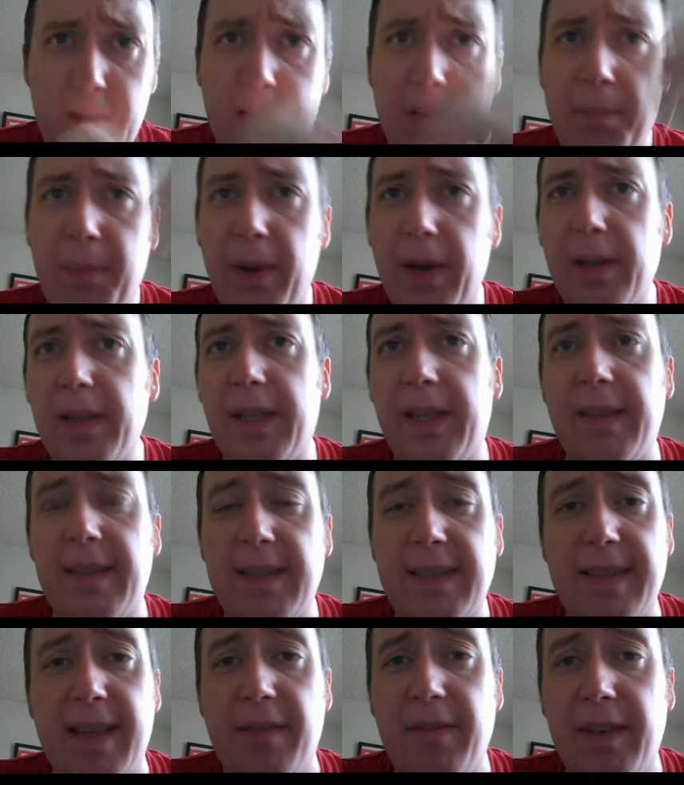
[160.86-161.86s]
Apparently in the
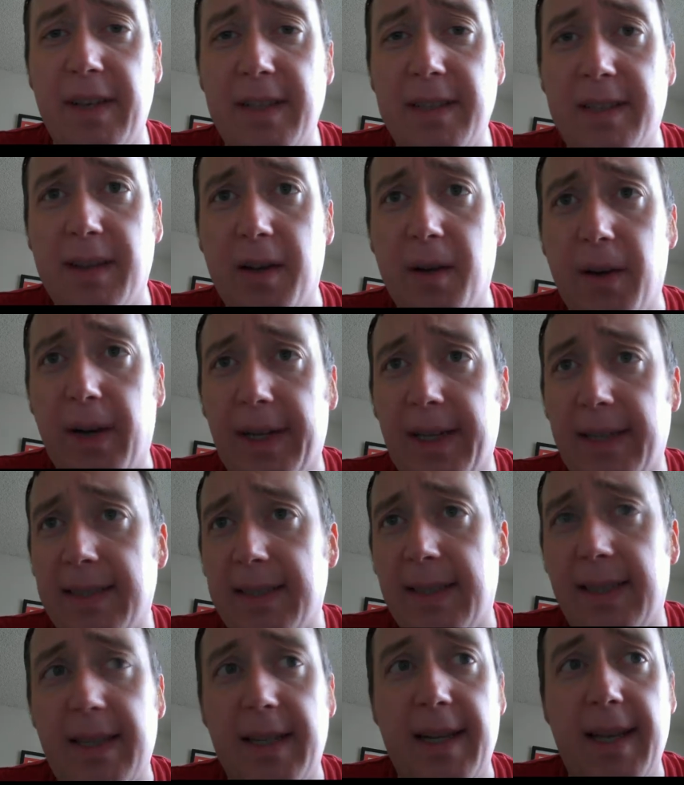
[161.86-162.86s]
70s, though, I
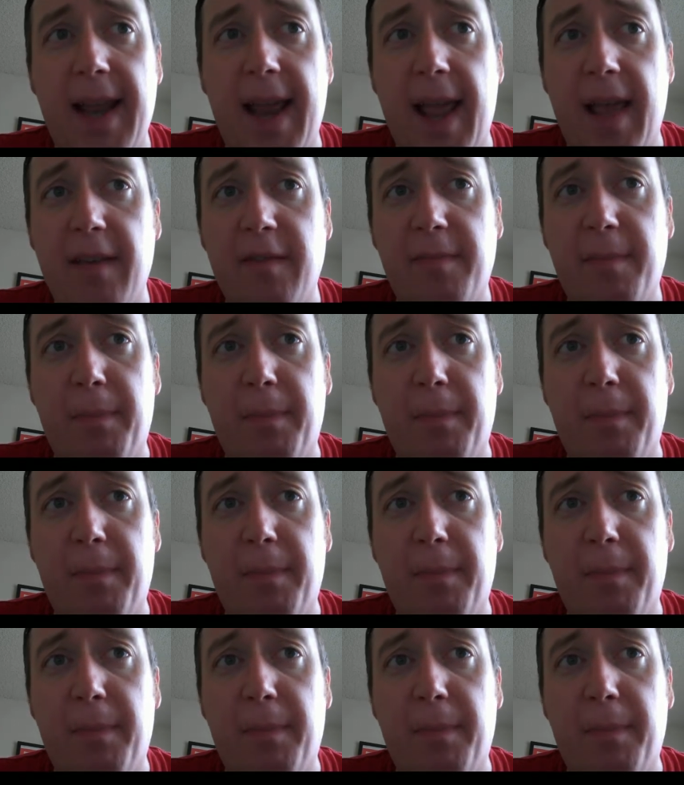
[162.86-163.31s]
guess they didn't have